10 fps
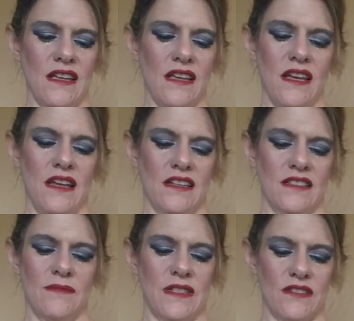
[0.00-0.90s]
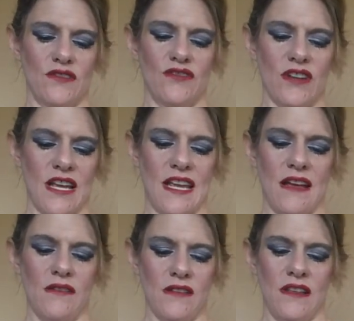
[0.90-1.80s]
it just means it's drying
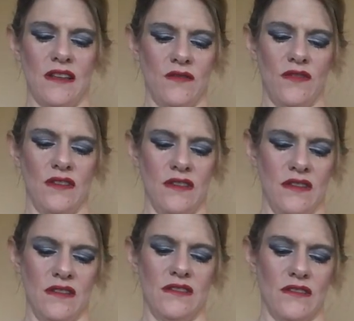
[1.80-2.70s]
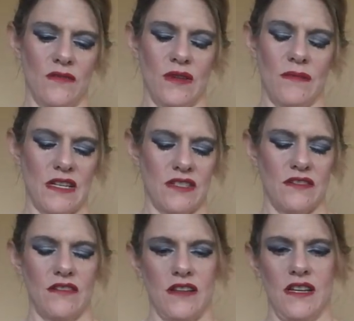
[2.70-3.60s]
out, and so you want to make sure.